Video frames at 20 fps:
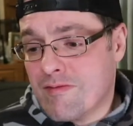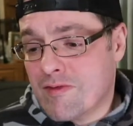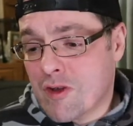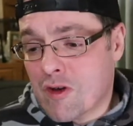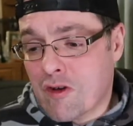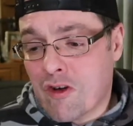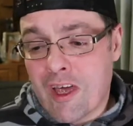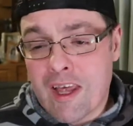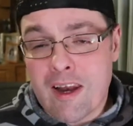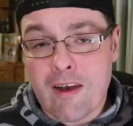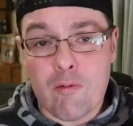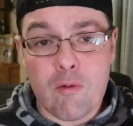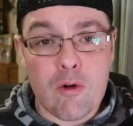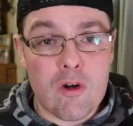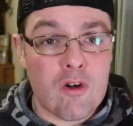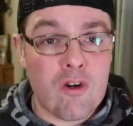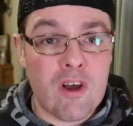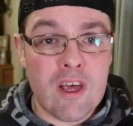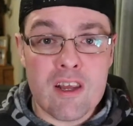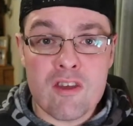credit where
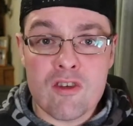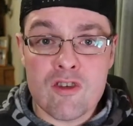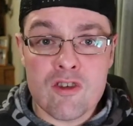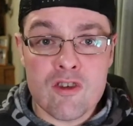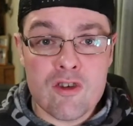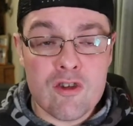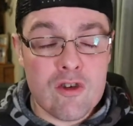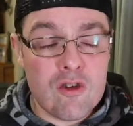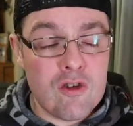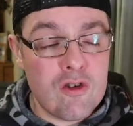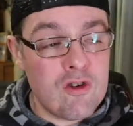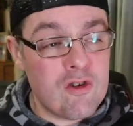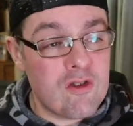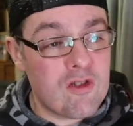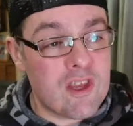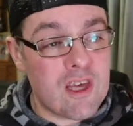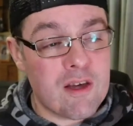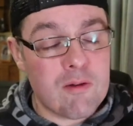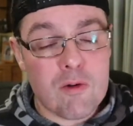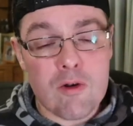credit's due,
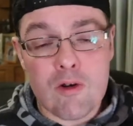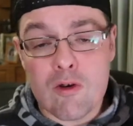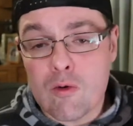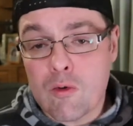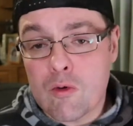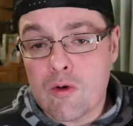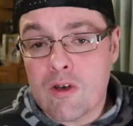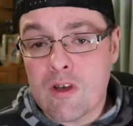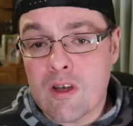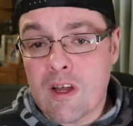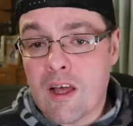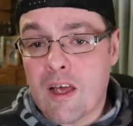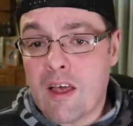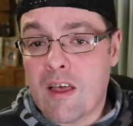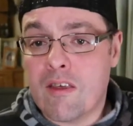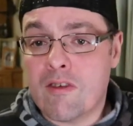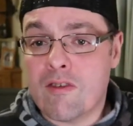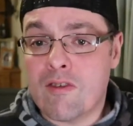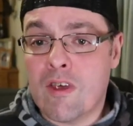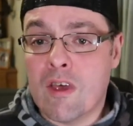they were known
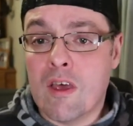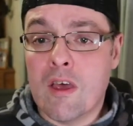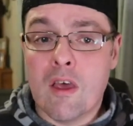as